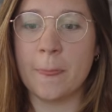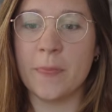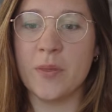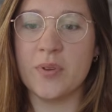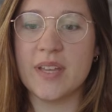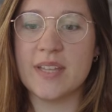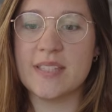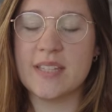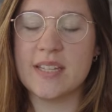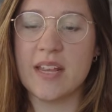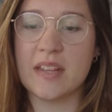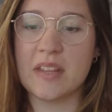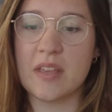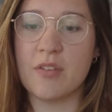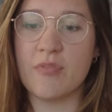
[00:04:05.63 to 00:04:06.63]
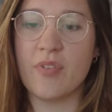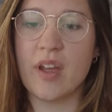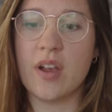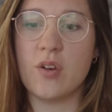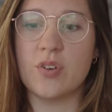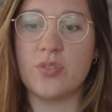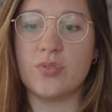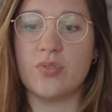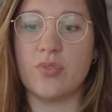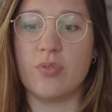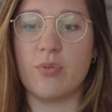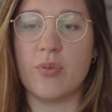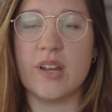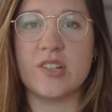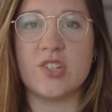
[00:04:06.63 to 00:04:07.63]
You can see that if I go to the
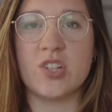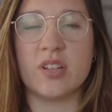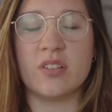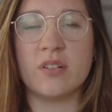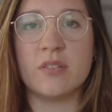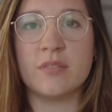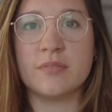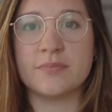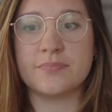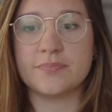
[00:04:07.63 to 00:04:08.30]
red channel,